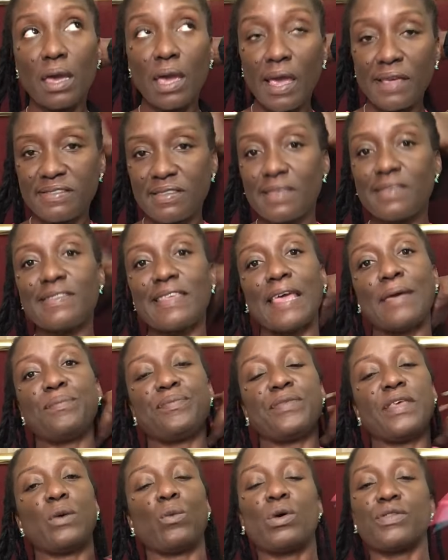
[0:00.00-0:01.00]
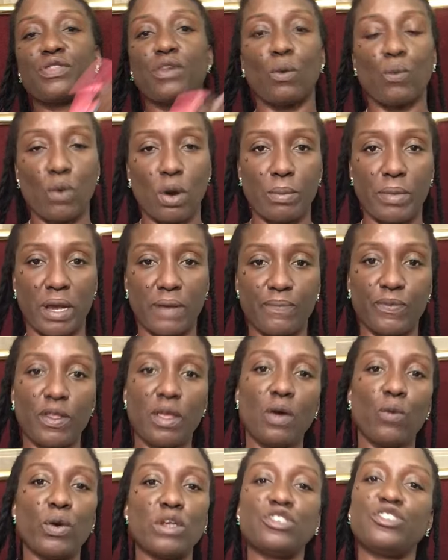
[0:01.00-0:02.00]
it's the same thing with a woman
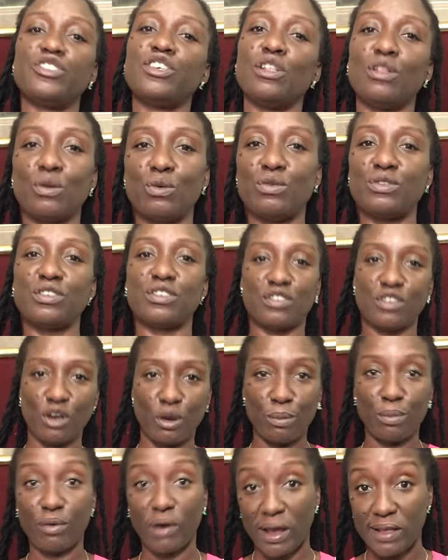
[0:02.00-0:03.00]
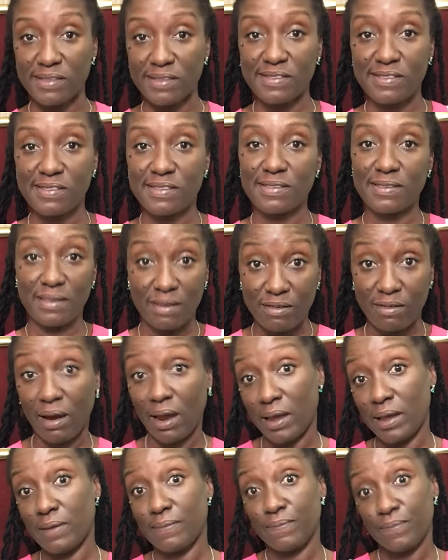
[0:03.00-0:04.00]
when she loses her breasts
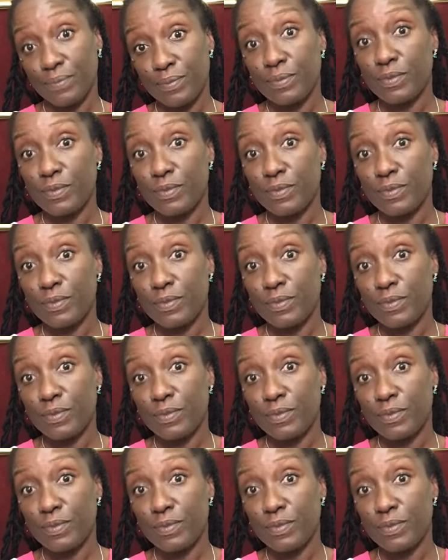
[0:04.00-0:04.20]
right